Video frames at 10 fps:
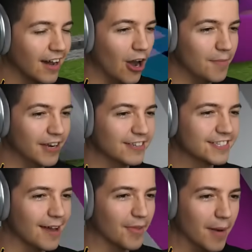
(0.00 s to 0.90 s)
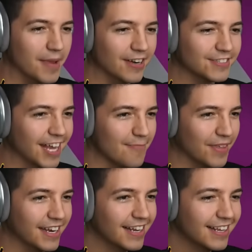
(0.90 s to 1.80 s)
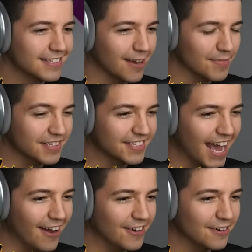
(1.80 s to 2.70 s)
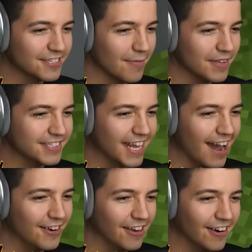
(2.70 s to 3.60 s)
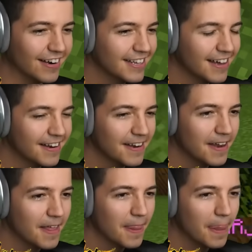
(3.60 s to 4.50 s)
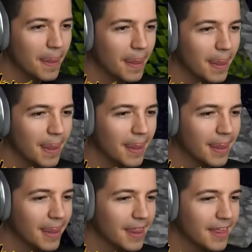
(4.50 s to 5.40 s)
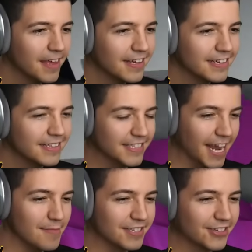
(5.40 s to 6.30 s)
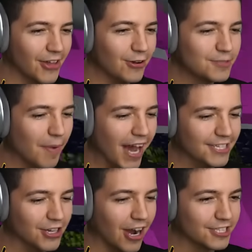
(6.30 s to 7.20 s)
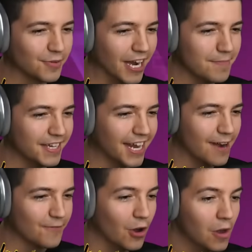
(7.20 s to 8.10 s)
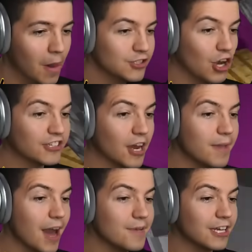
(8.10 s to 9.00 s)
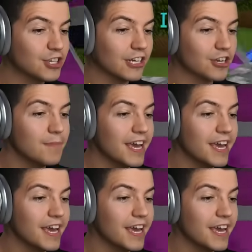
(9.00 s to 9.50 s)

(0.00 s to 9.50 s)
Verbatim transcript: Oh, I'm hearing something. I'm hearing something. Something's down here. Something's down here. Uh, know about that. Know Sam about is that. close by, Josh. We gotta be careful. Josh on me, on me, Josh on